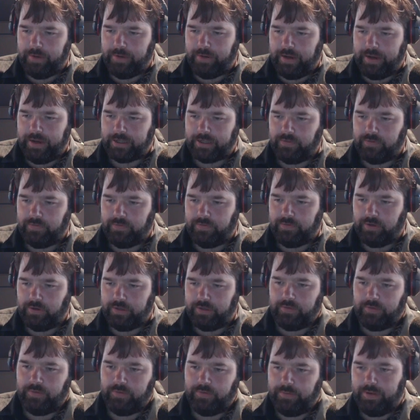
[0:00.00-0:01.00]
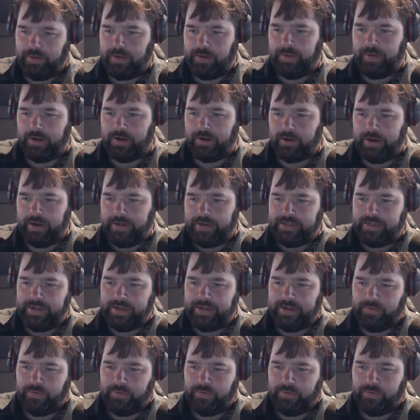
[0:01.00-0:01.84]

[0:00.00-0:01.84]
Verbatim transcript: an actual Vulcan would be a better idea?